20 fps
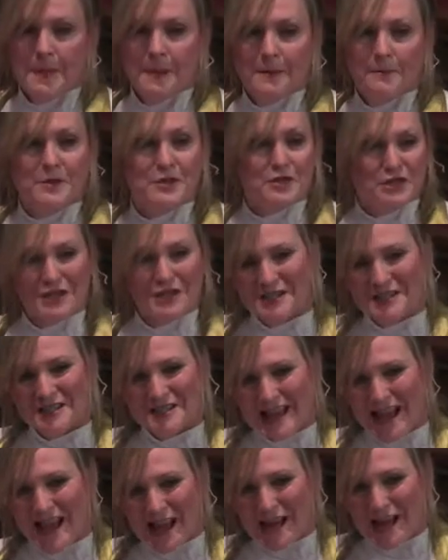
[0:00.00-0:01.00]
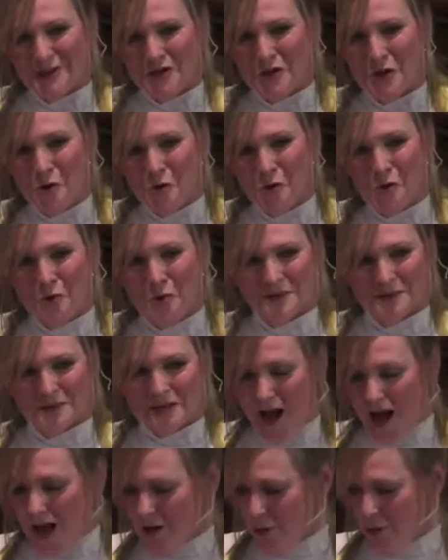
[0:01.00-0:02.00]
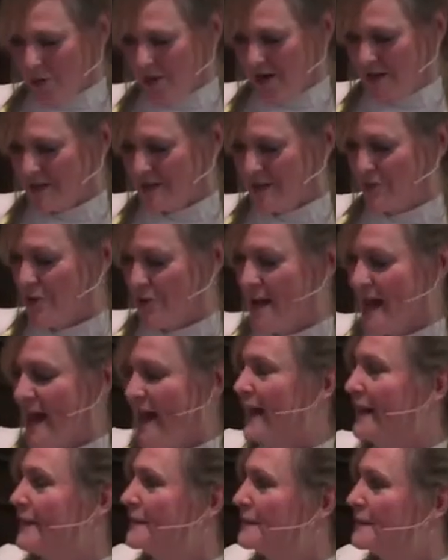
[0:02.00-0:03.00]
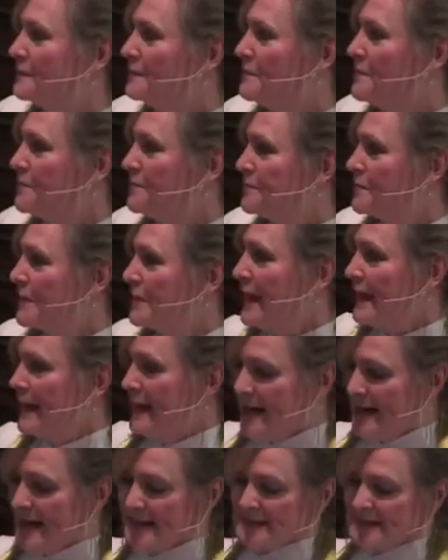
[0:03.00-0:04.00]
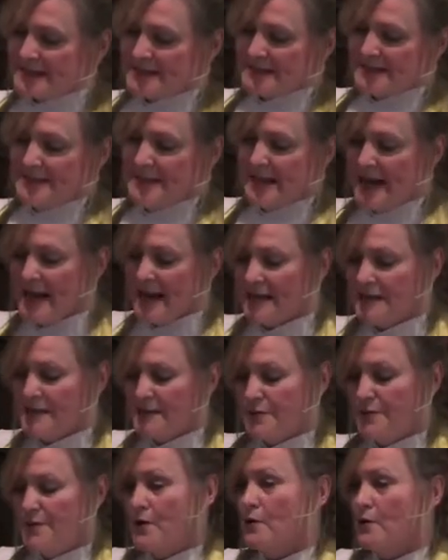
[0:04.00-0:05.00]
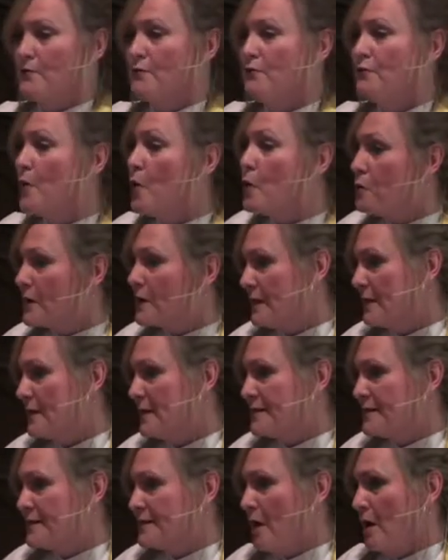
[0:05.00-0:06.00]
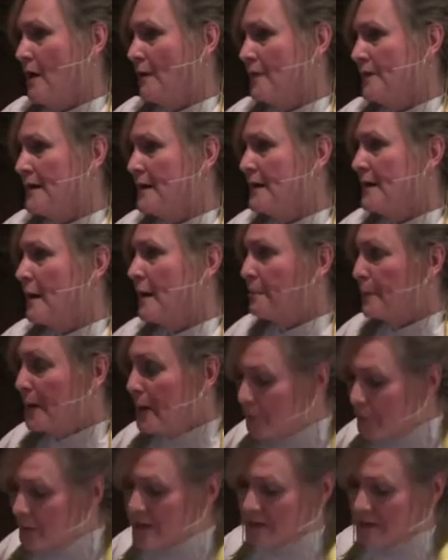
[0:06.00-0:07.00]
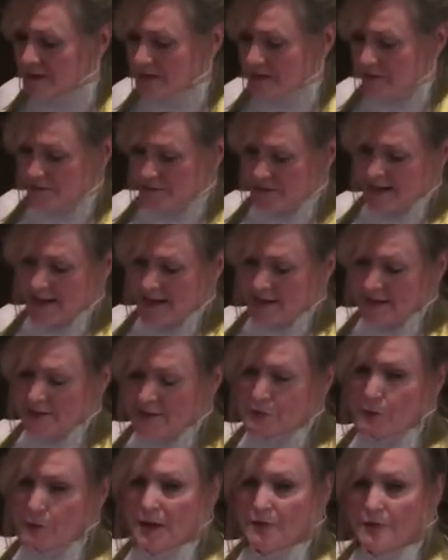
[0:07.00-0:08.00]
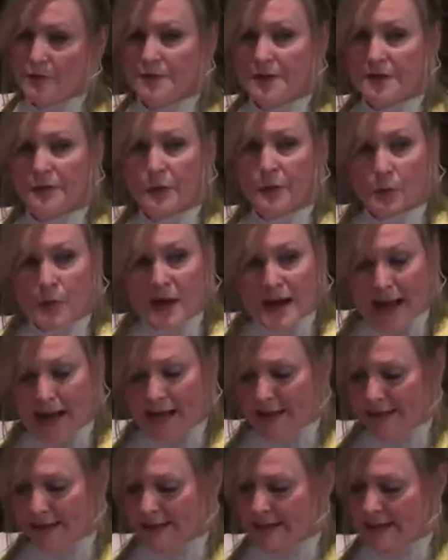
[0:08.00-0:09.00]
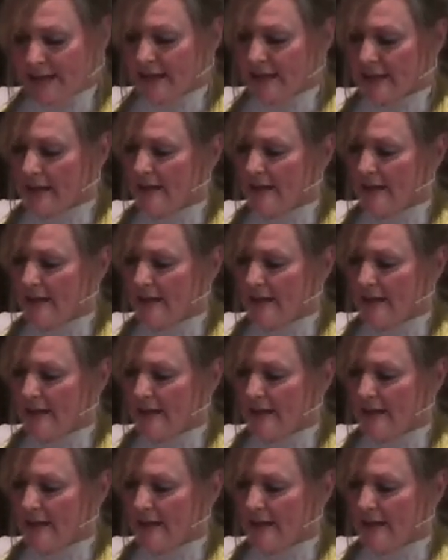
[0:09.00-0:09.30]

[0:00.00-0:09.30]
But Jesus had no tolerance for that. He disdained their focus on the appearance of things rather than the reality.